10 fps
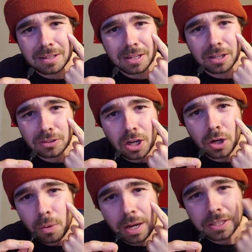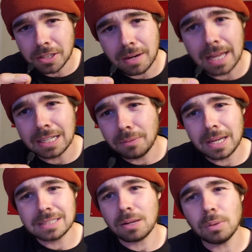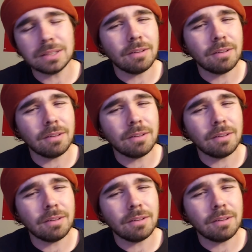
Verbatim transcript: Uh, logo under your eye anyways like what